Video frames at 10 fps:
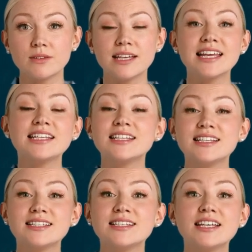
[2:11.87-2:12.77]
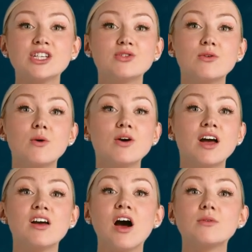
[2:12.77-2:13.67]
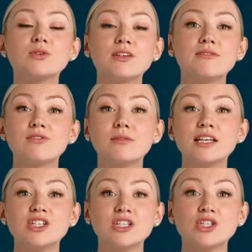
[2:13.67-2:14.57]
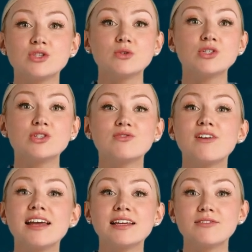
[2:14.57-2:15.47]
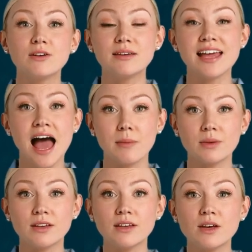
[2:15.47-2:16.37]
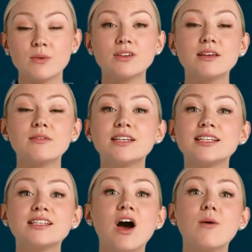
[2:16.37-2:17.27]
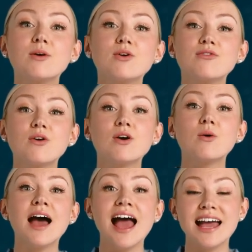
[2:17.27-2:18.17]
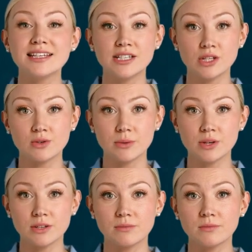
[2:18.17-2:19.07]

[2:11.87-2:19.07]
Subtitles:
Incidents lets you report alarms or information issues directly from the app, with the ability to upload a photo and description.